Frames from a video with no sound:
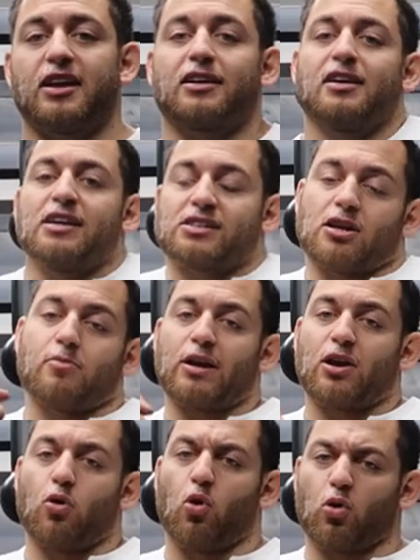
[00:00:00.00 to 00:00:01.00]
thing. It's gonna
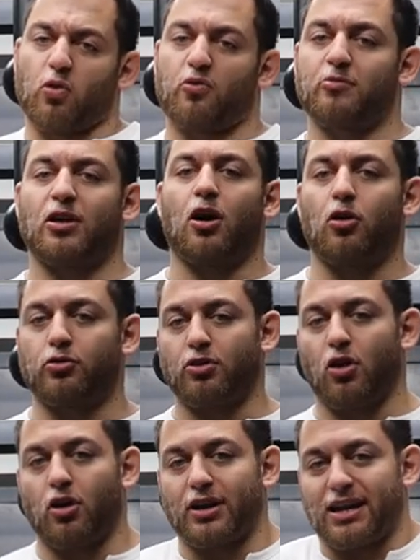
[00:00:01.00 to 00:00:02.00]
make it awkward for me to hold
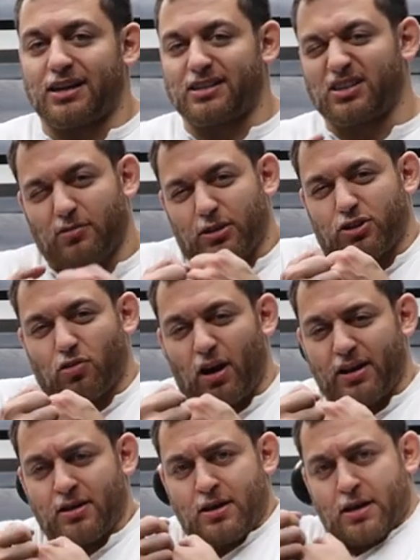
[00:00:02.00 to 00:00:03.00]
on, and I'm gonna
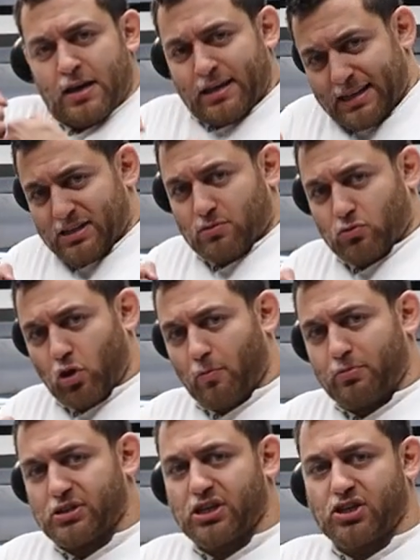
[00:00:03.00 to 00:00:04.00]
try and get some
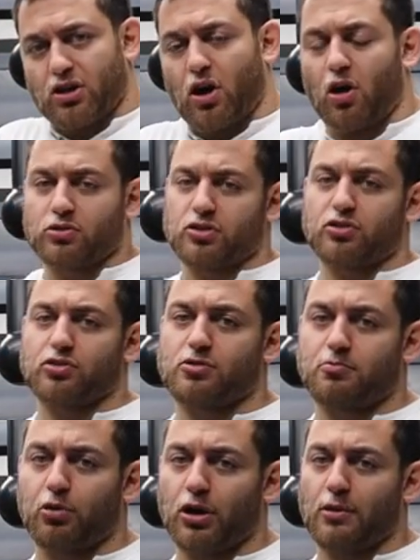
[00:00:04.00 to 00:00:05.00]
top position holds and do
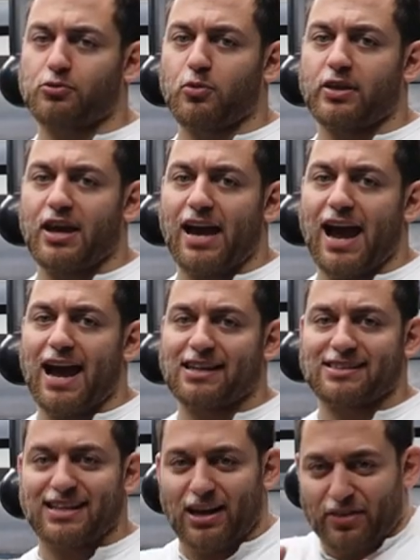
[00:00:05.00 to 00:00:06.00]
some pull-ups with it
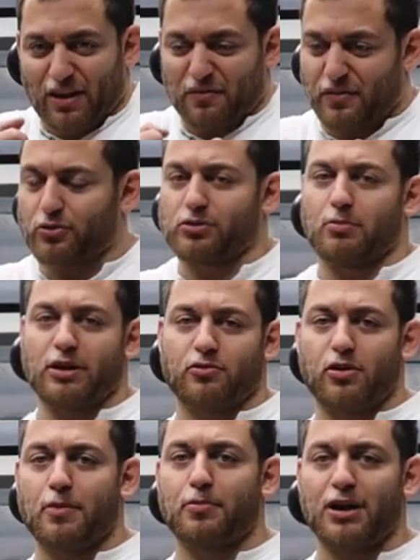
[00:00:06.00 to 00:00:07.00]
and see how that feels on my
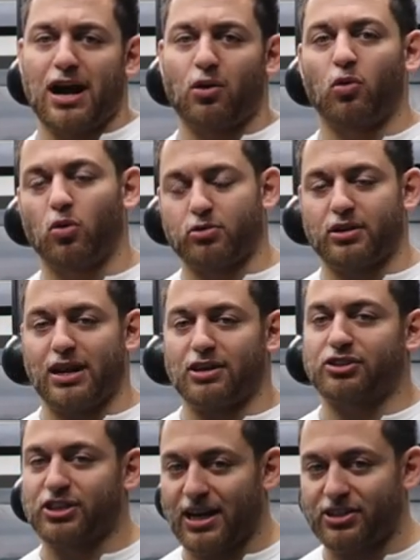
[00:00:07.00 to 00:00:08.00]
grip and how awkward and
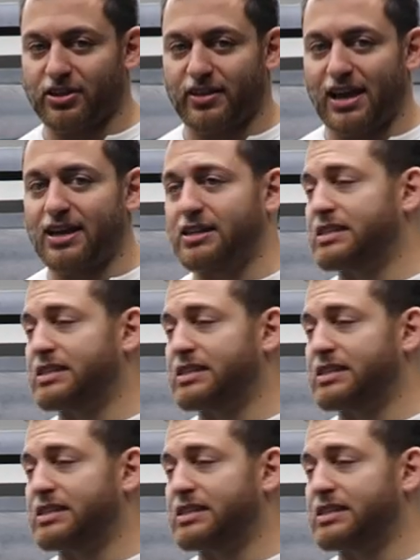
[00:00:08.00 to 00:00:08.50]
how challenging that